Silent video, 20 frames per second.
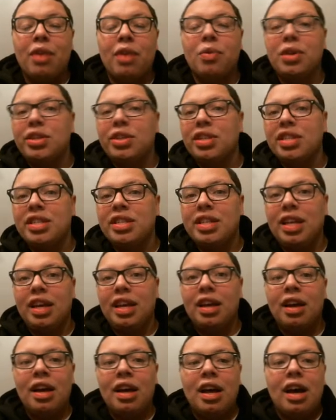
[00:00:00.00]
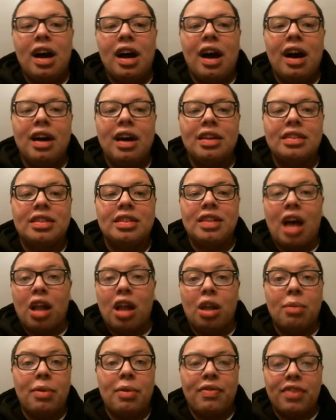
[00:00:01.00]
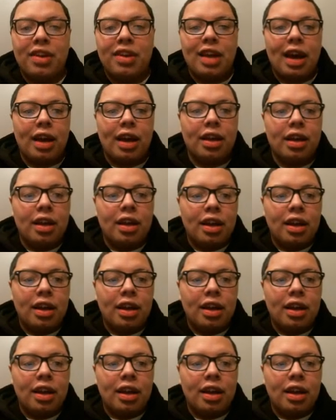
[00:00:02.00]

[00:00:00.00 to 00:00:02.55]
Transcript: which is the Solemn of the deck.